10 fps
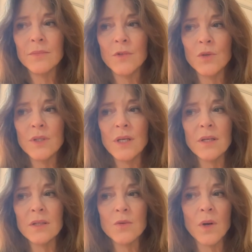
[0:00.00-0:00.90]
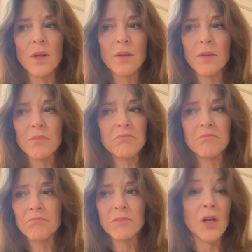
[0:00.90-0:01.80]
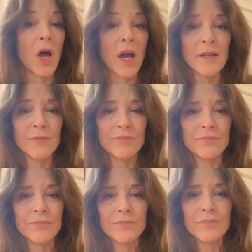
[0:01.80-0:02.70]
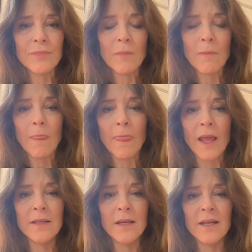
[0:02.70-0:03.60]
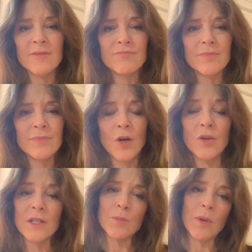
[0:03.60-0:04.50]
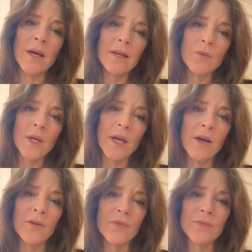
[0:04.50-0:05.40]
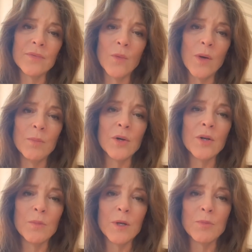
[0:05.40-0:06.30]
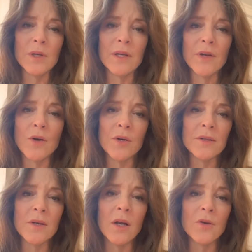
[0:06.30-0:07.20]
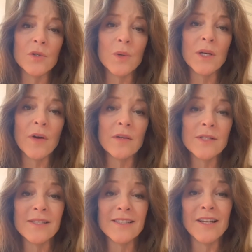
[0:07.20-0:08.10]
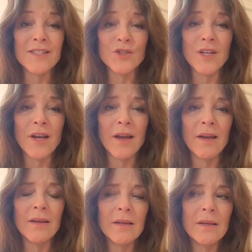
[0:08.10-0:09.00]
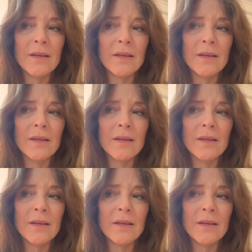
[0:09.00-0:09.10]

You see this with the lion. And yet, on this planet, we have 1 billion people living on $1.25 and less a day.